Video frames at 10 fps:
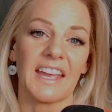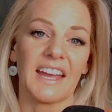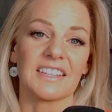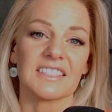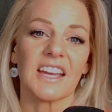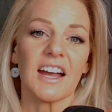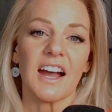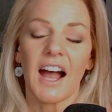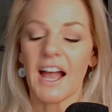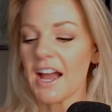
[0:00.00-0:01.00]
And
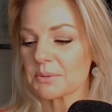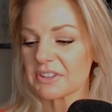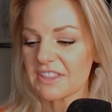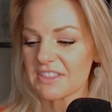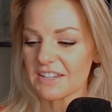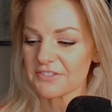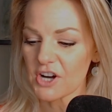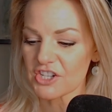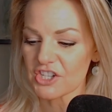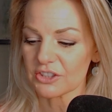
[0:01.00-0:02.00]
I really think for
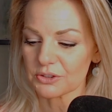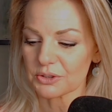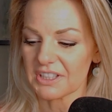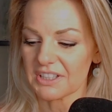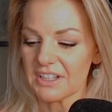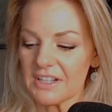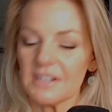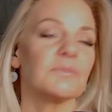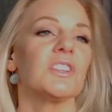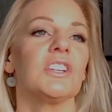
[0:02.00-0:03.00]
our children,
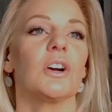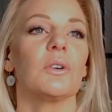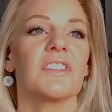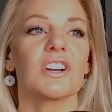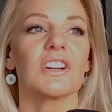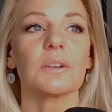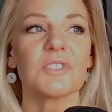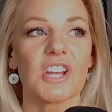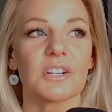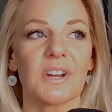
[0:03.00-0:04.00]
they're in a
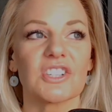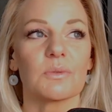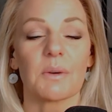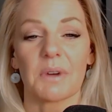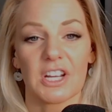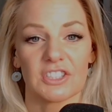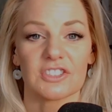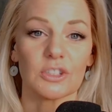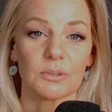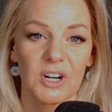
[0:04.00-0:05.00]
generation where we're
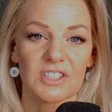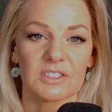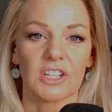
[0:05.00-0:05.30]
consumers.